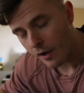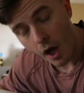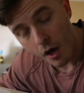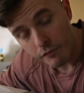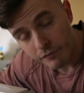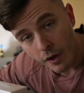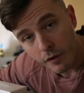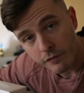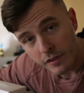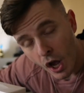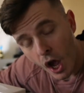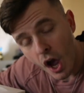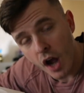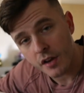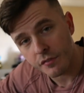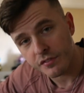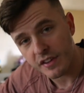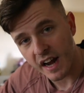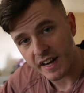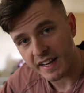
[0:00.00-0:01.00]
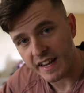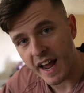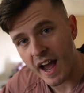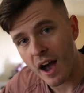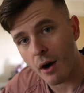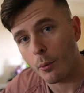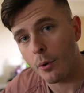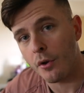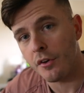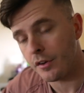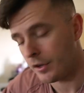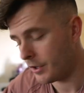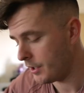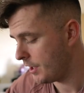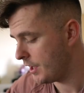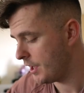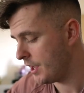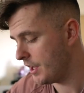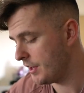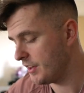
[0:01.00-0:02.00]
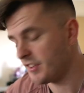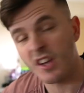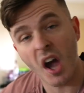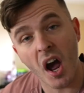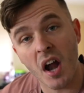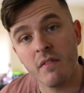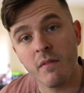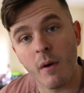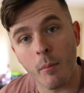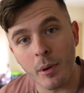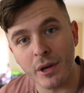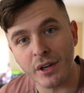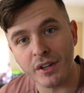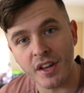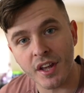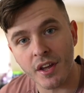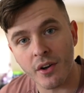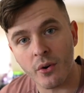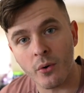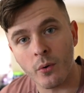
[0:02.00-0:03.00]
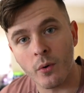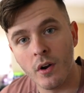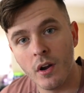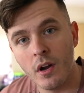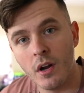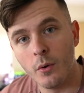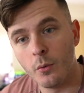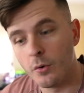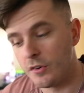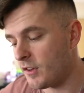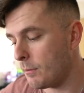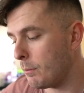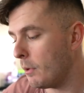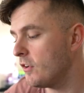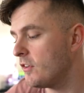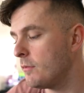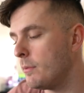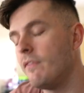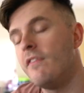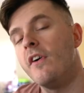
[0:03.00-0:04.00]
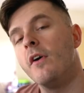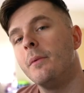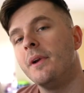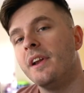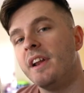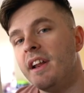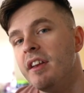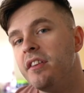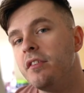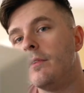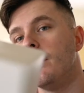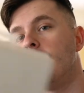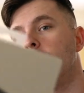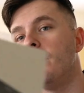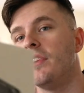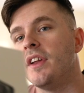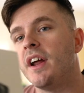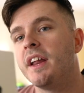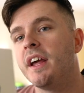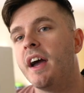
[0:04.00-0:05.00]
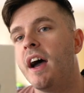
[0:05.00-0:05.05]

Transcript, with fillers: Have, have you heard of Danny Howard? It's kind of a big deal. We're supposed to be filming an interview with Danny